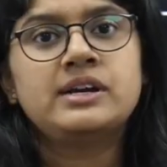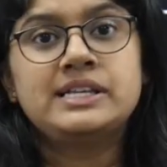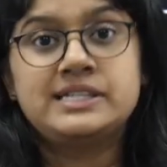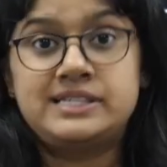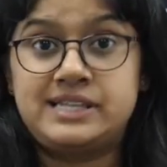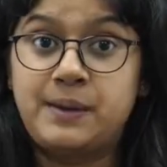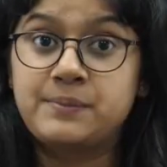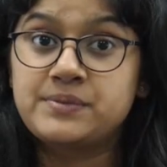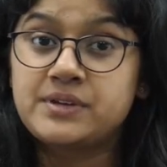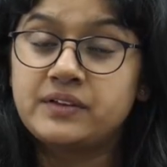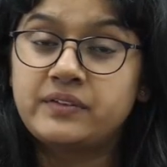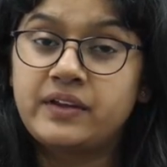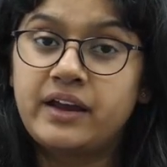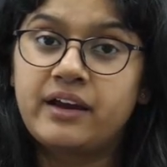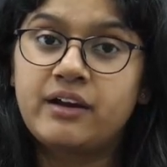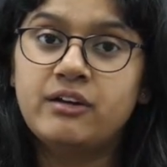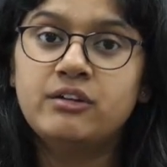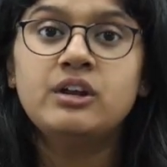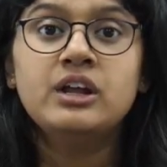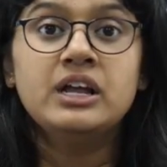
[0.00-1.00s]
Stems are
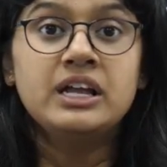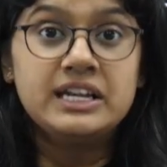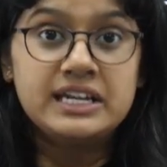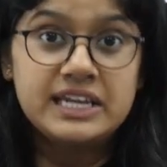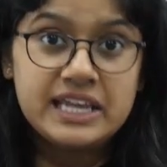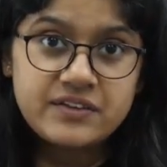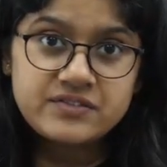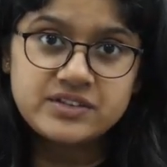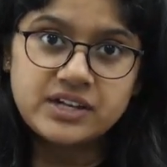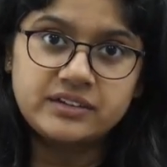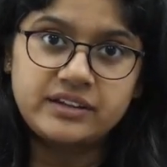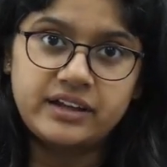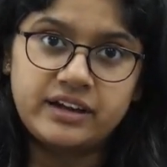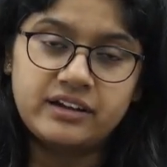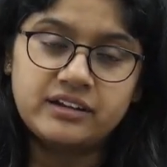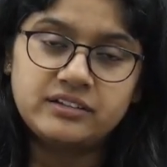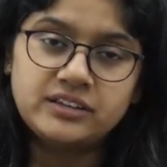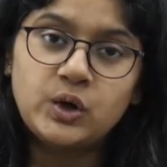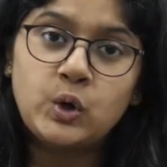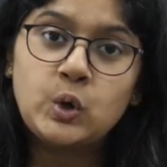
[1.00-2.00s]
there, leaves are
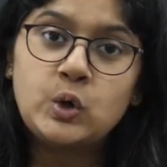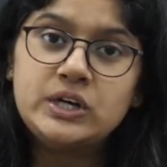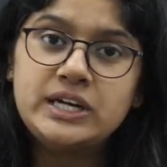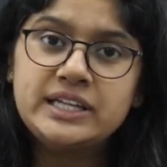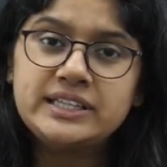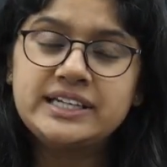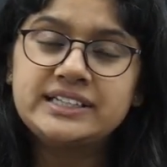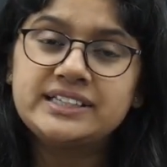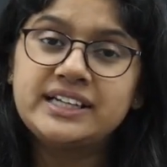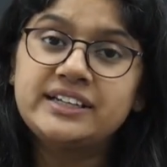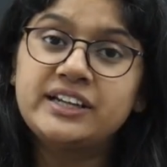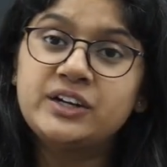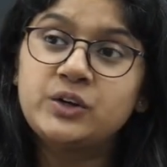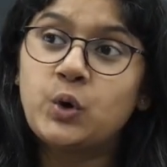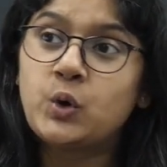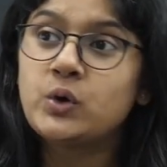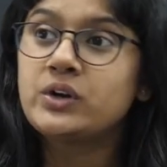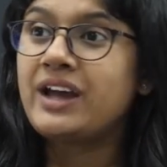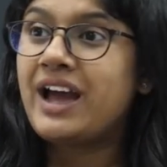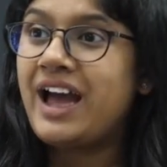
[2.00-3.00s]
there. The only thing that they
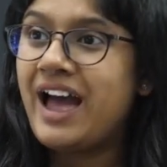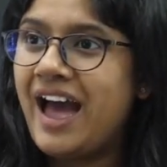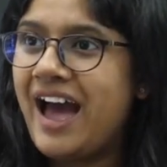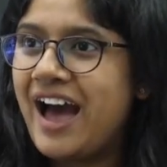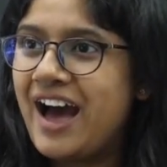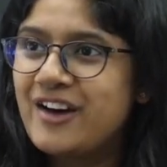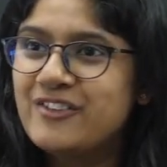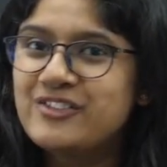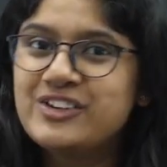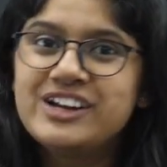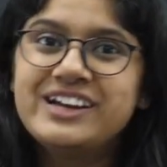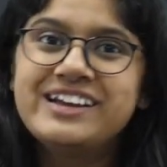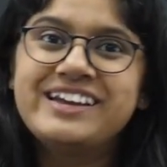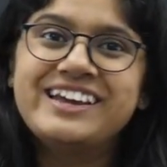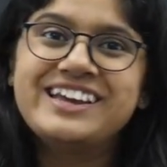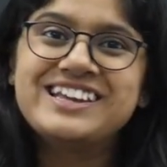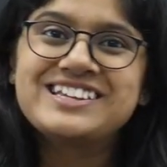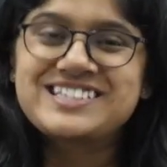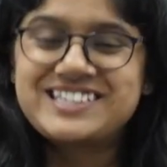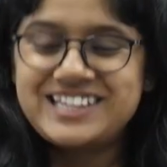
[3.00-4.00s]
don't have
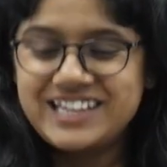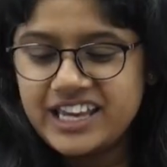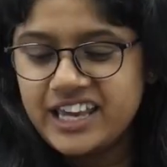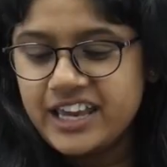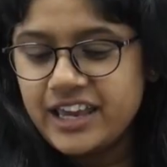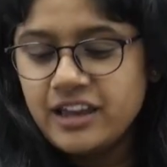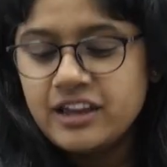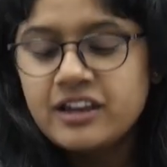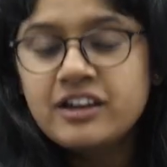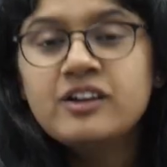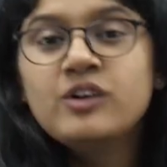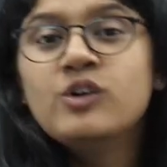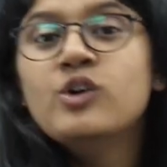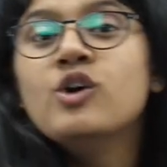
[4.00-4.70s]
is the